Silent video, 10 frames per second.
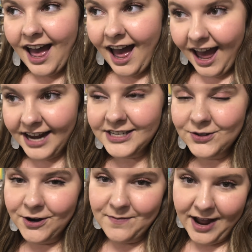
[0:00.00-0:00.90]
I
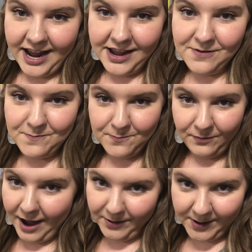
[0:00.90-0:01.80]
sort my
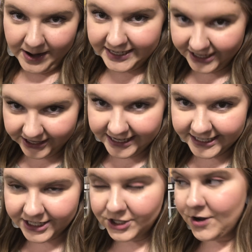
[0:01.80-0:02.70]
library by
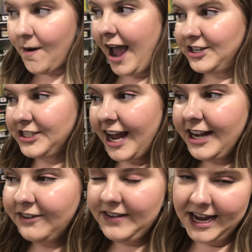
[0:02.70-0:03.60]
series, so I just
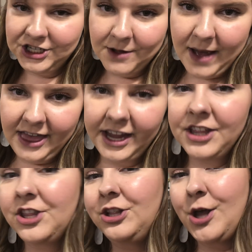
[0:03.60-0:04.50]
kind of gauge it by like
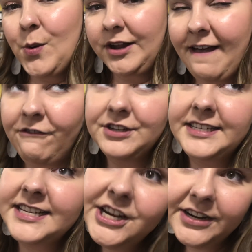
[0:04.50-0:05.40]
the lower level
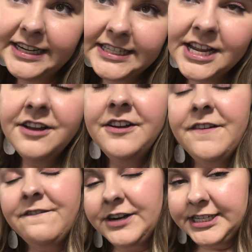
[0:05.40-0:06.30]
series
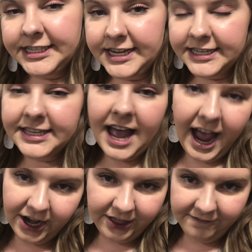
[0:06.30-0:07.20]
versus the
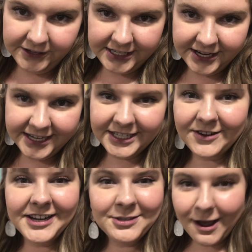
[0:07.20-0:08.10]
higher level series. So
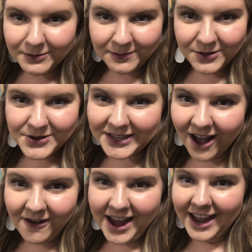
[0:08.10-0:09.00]
I swapped some of those
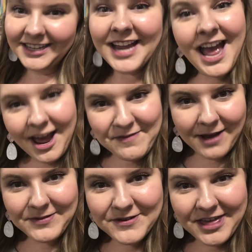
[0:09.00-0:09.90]
out, and I'm
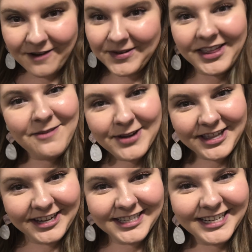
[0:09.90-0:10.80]
happy with how my library
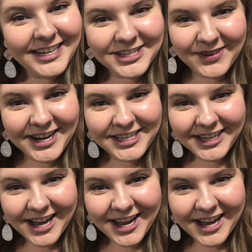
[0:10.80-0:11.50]
looks, and it is ready to